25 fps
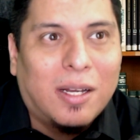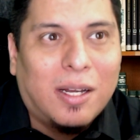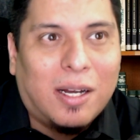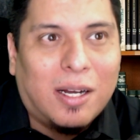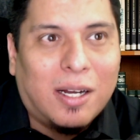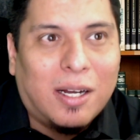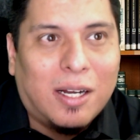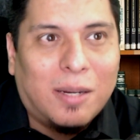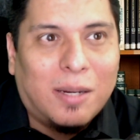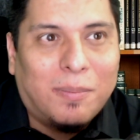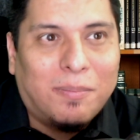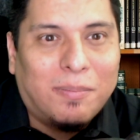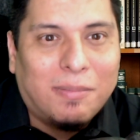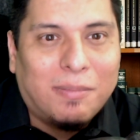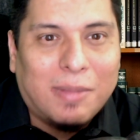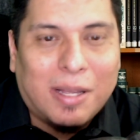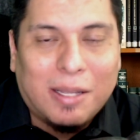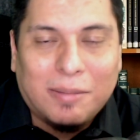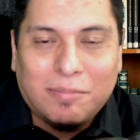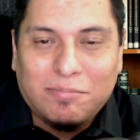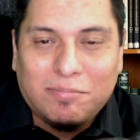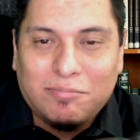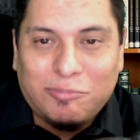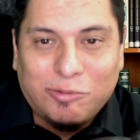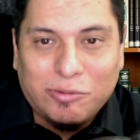Um,
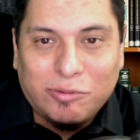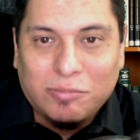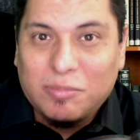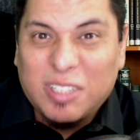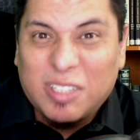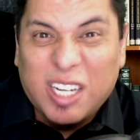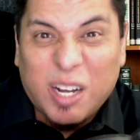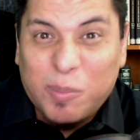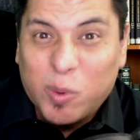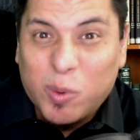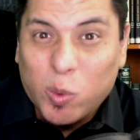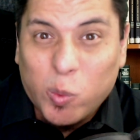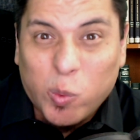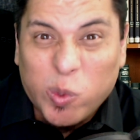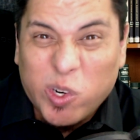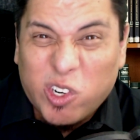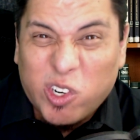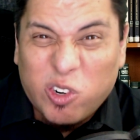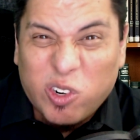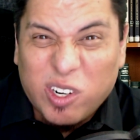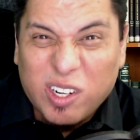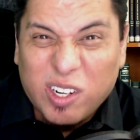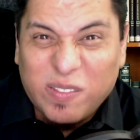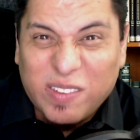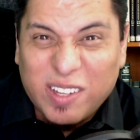and a couple of
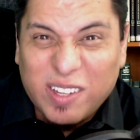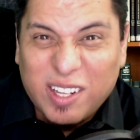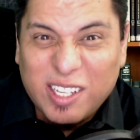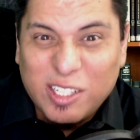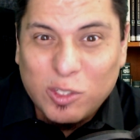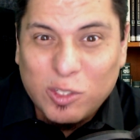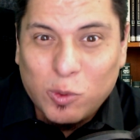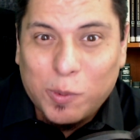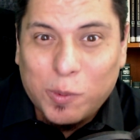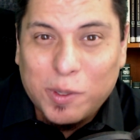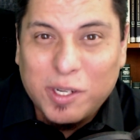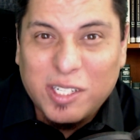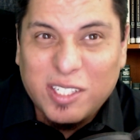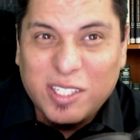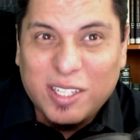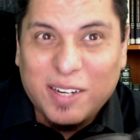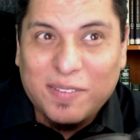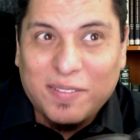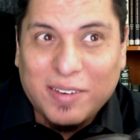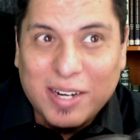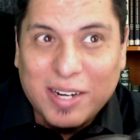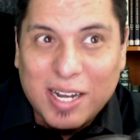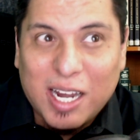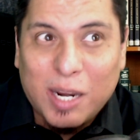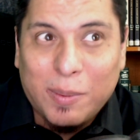recurring villains, which
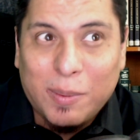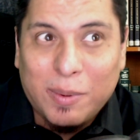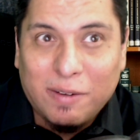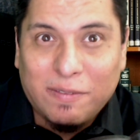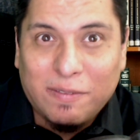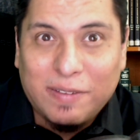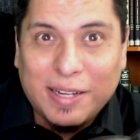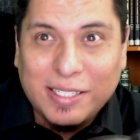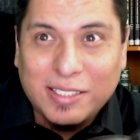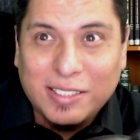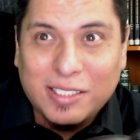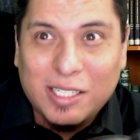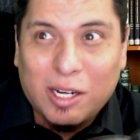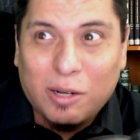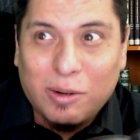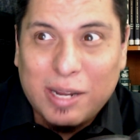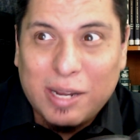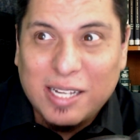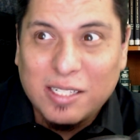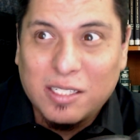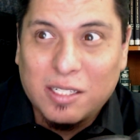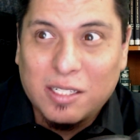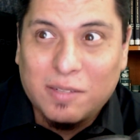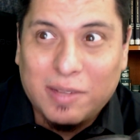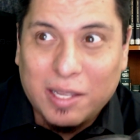have kind of been phased out
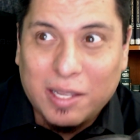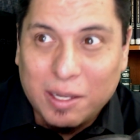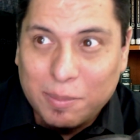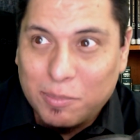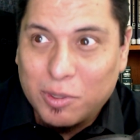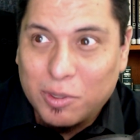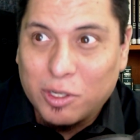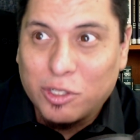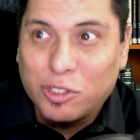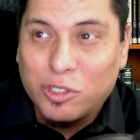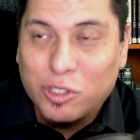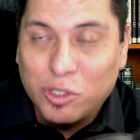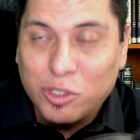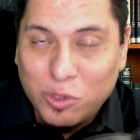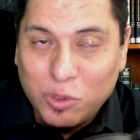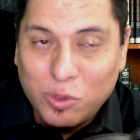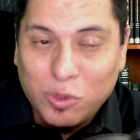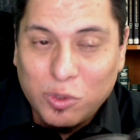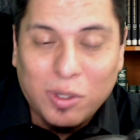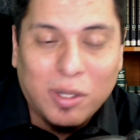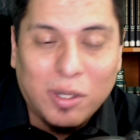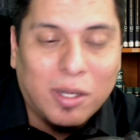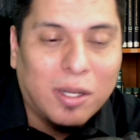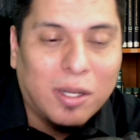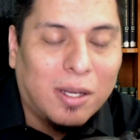as of like book
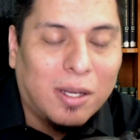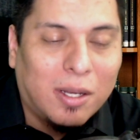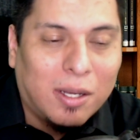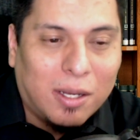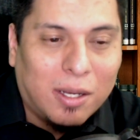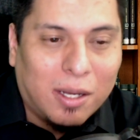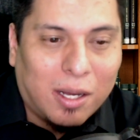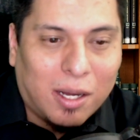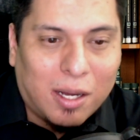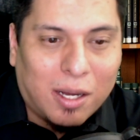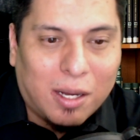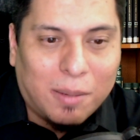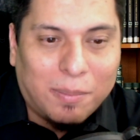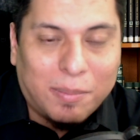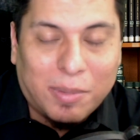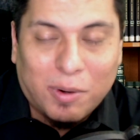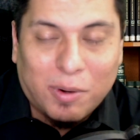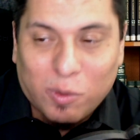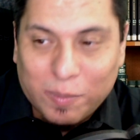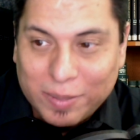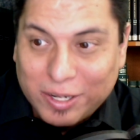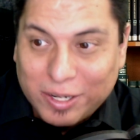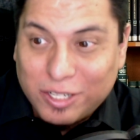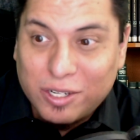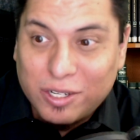two, um, but
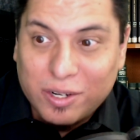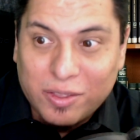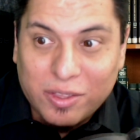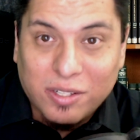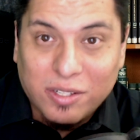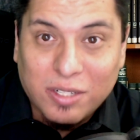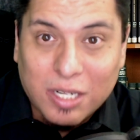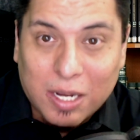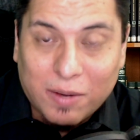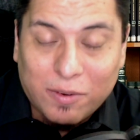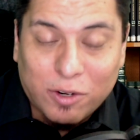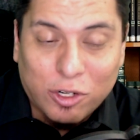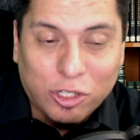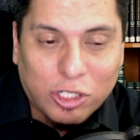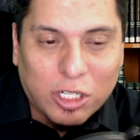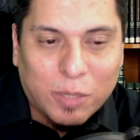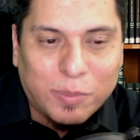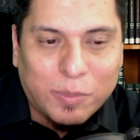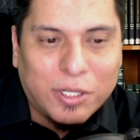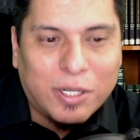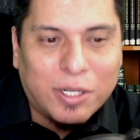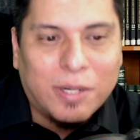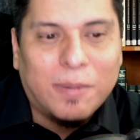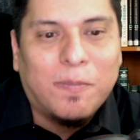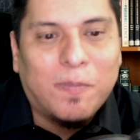are mentioned in this novel
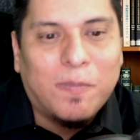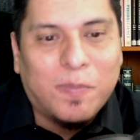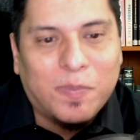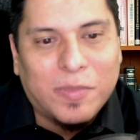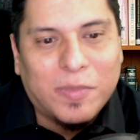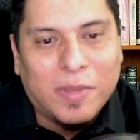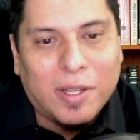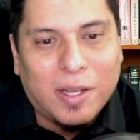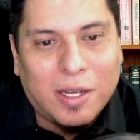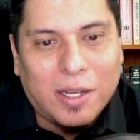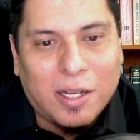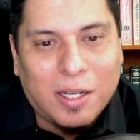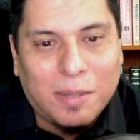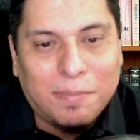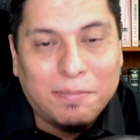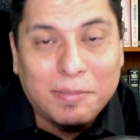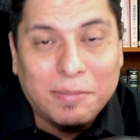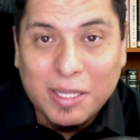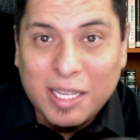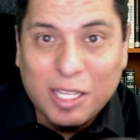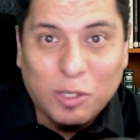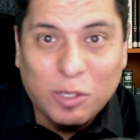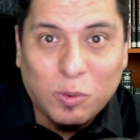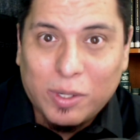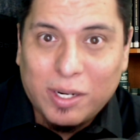description. Um,
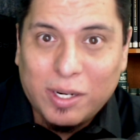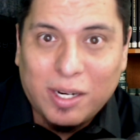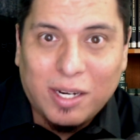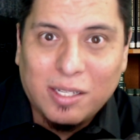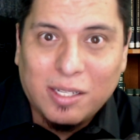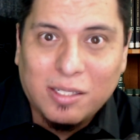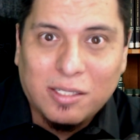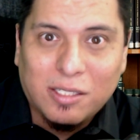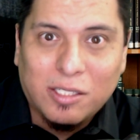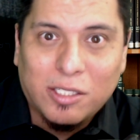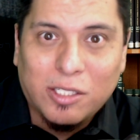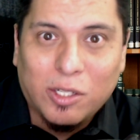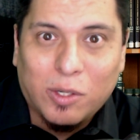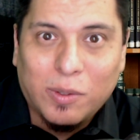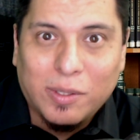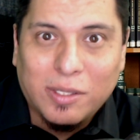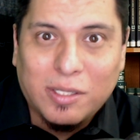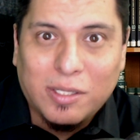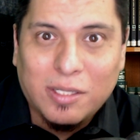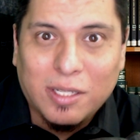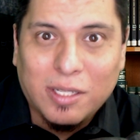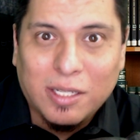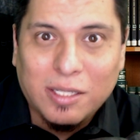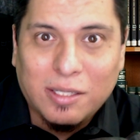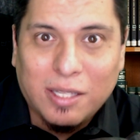and that's what it is. So
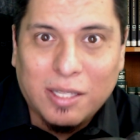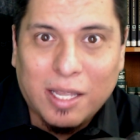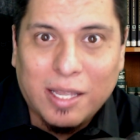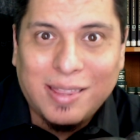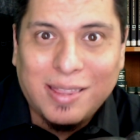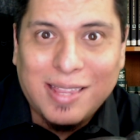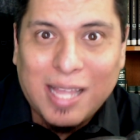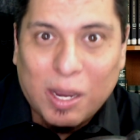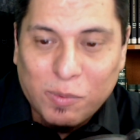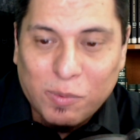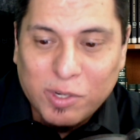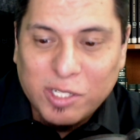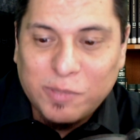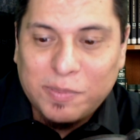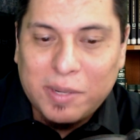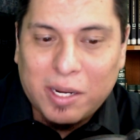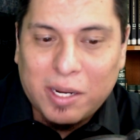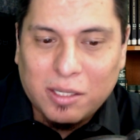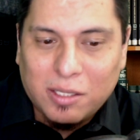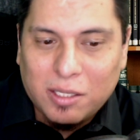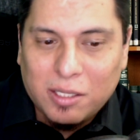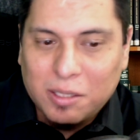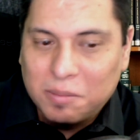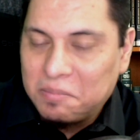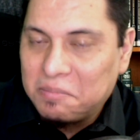it's it in that
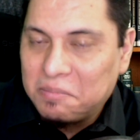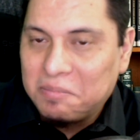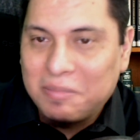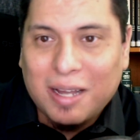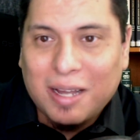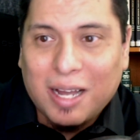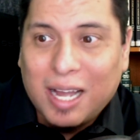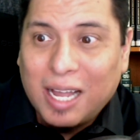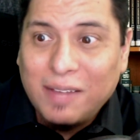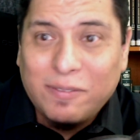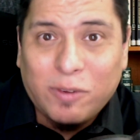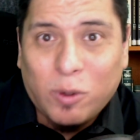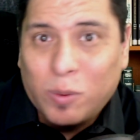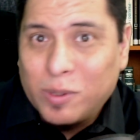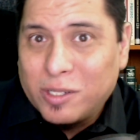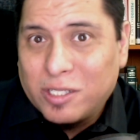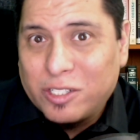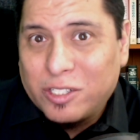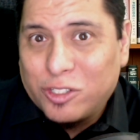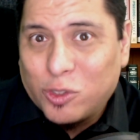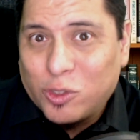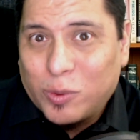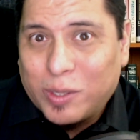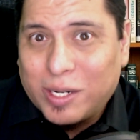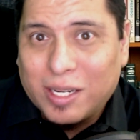respect, I've always
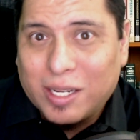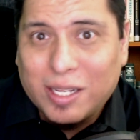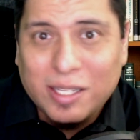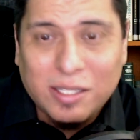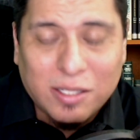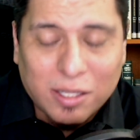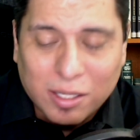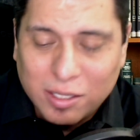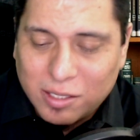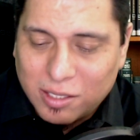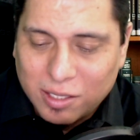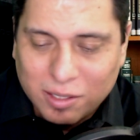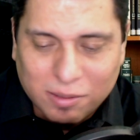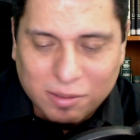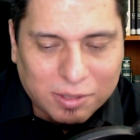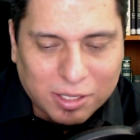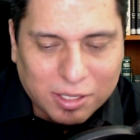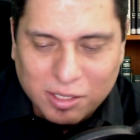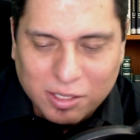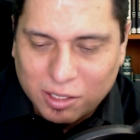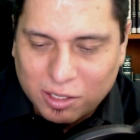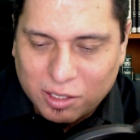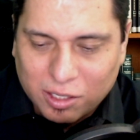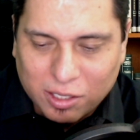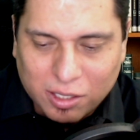enjoyed it. It's it's a
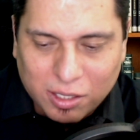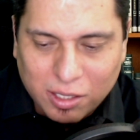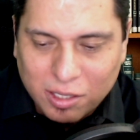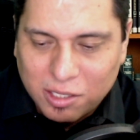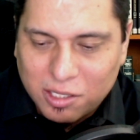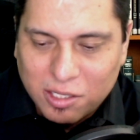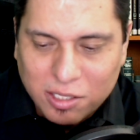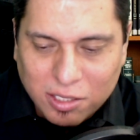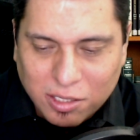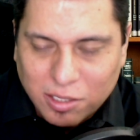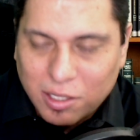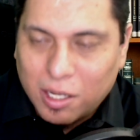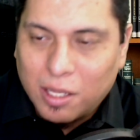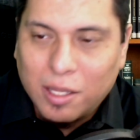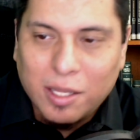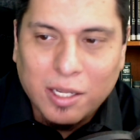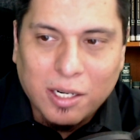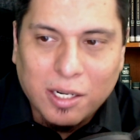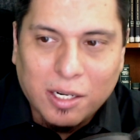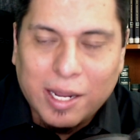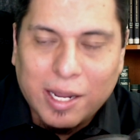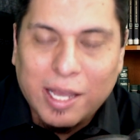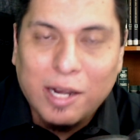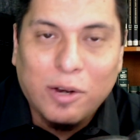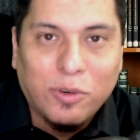it's a good,
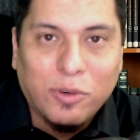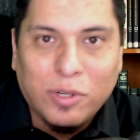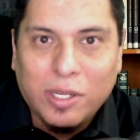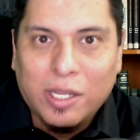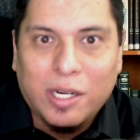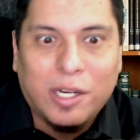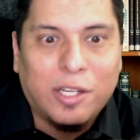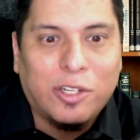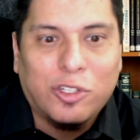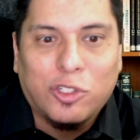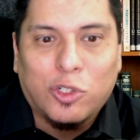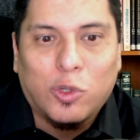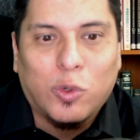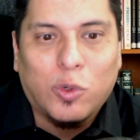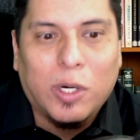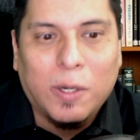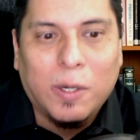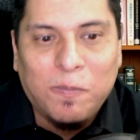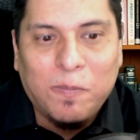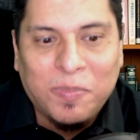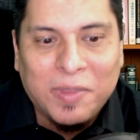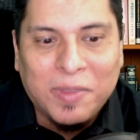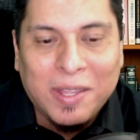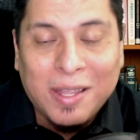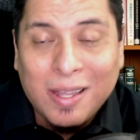solid, entertaining story,
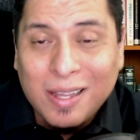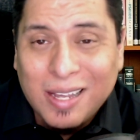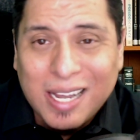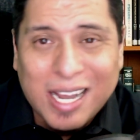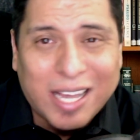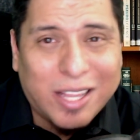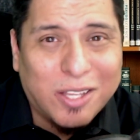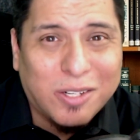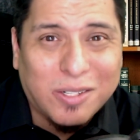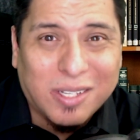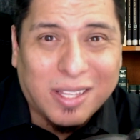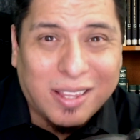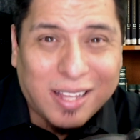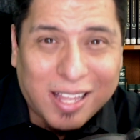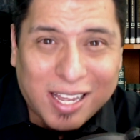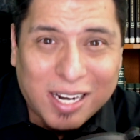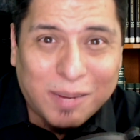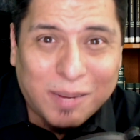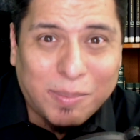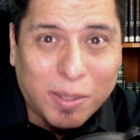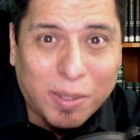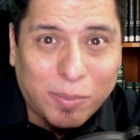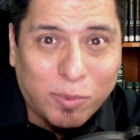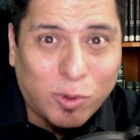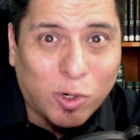and there's a lot of
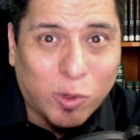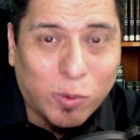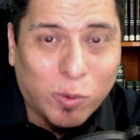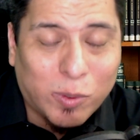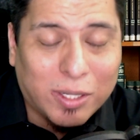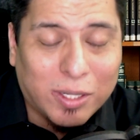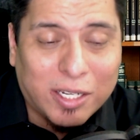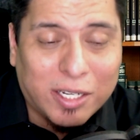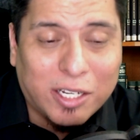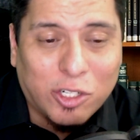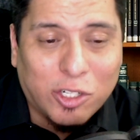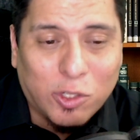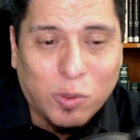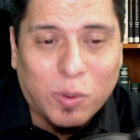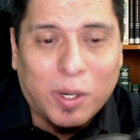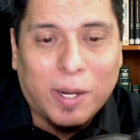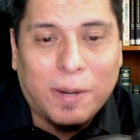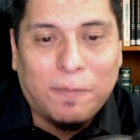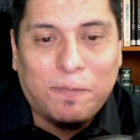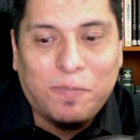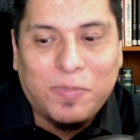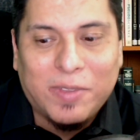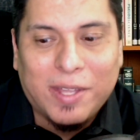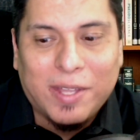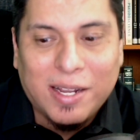people who really enjoy
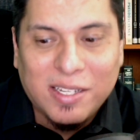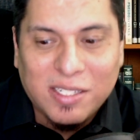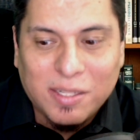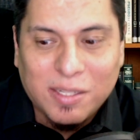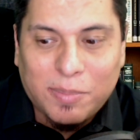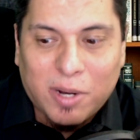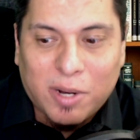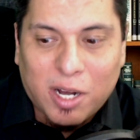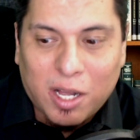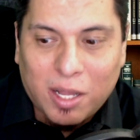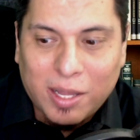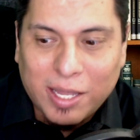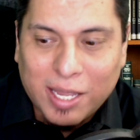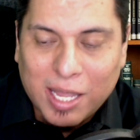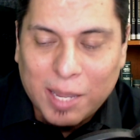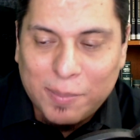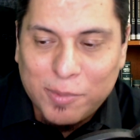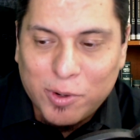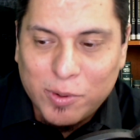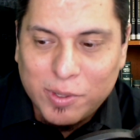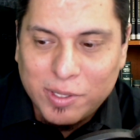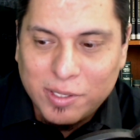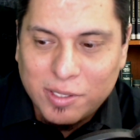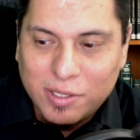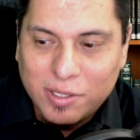it. It has a
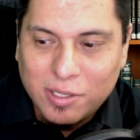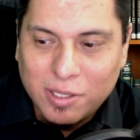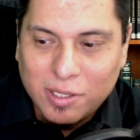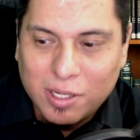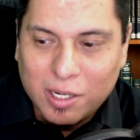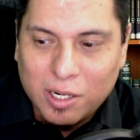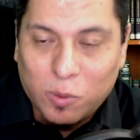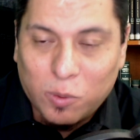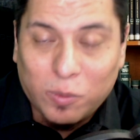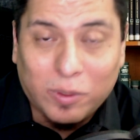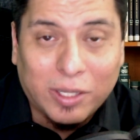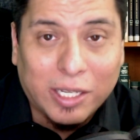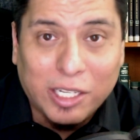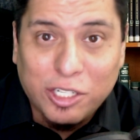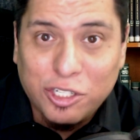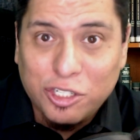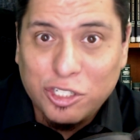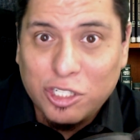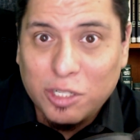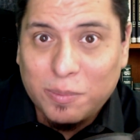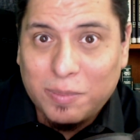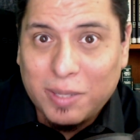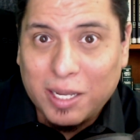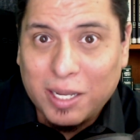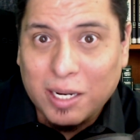polyamorous uh,
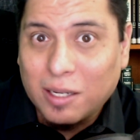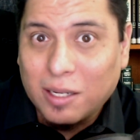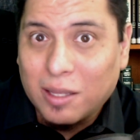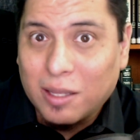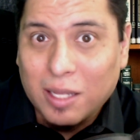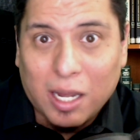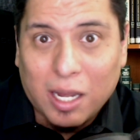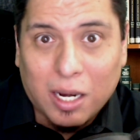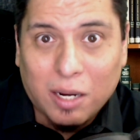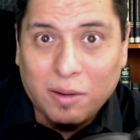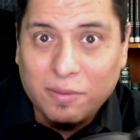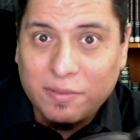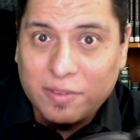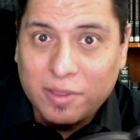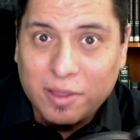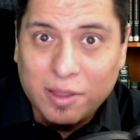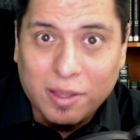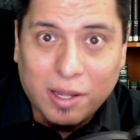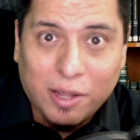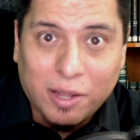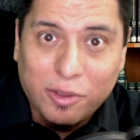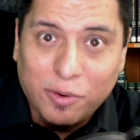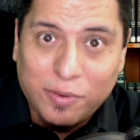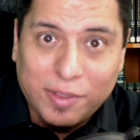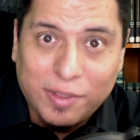relationship, like a lot of the
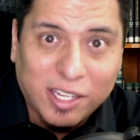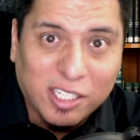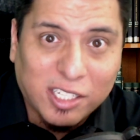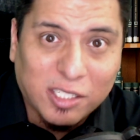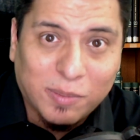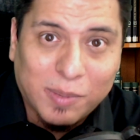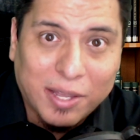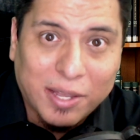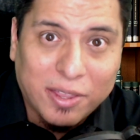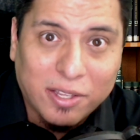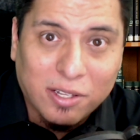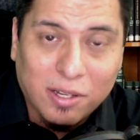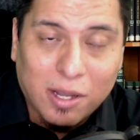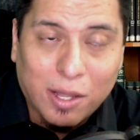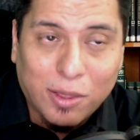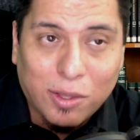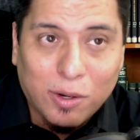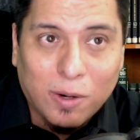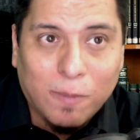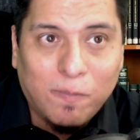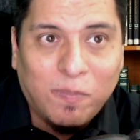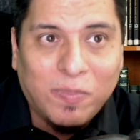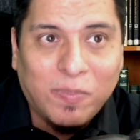other things by this author,